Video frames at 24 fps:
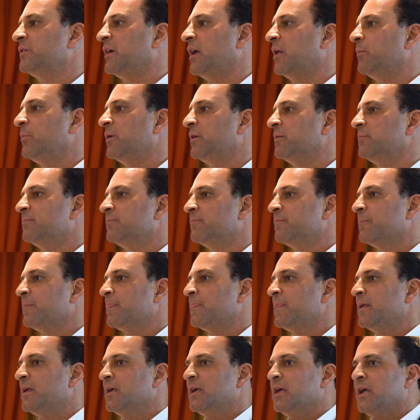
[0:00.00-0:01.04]
Talbot,
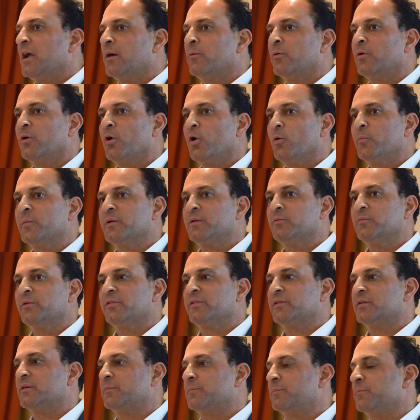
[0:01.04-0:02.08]
and we're hoping
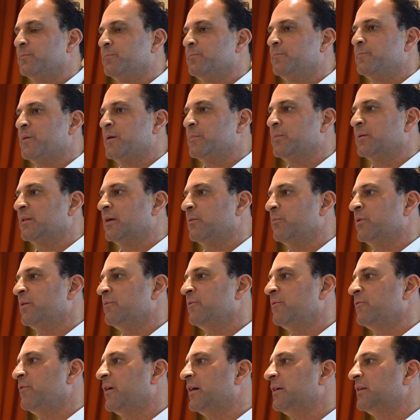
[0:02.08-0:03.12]
with the people that
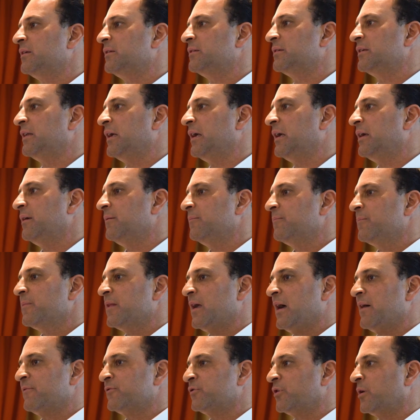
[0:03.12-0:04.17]
we've invited today
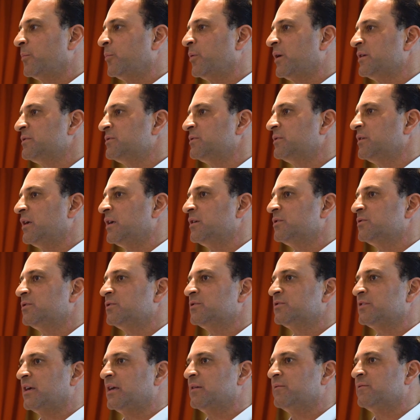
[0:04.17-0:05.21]
after our
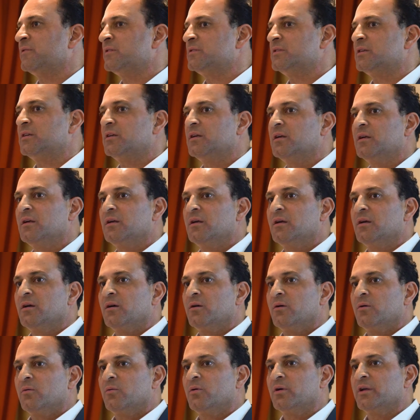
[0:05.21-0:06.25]
presentation site visit,
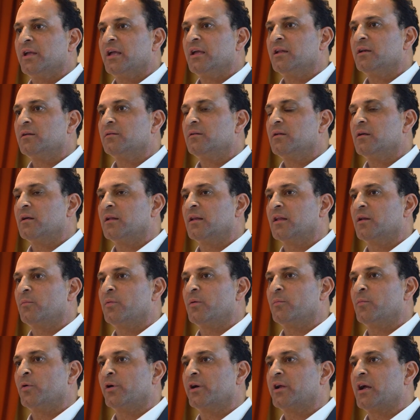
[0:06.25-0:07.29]
we'll gain a little
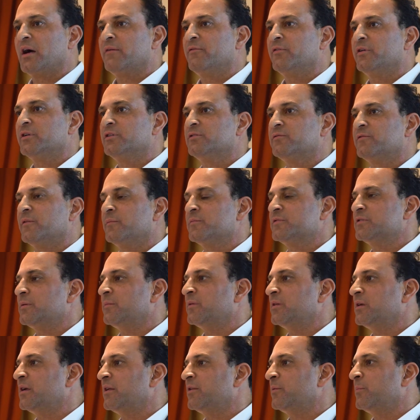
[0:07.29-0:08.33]
bit more coverage from some
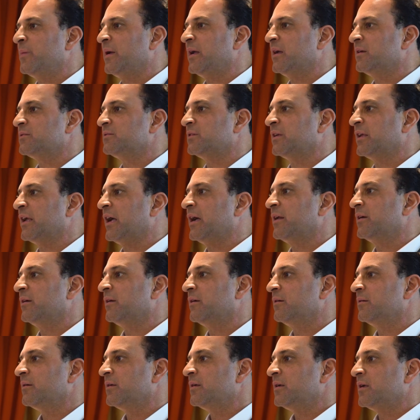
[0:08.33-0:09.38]
of the other banks in
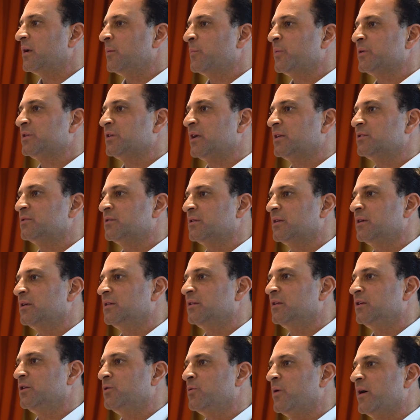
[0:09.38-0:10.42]
Canada and potentially
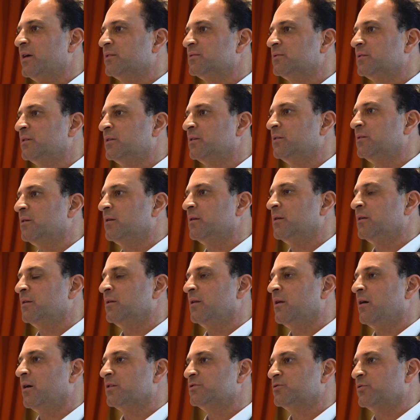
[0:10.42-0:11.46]
in the US and
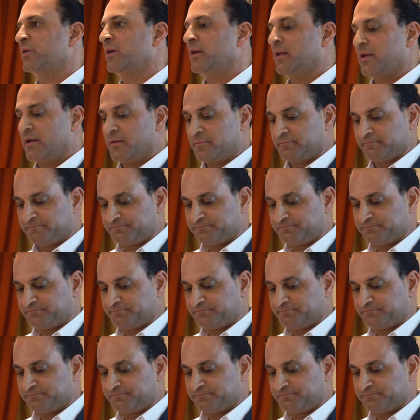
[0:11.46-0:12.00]
in Australia.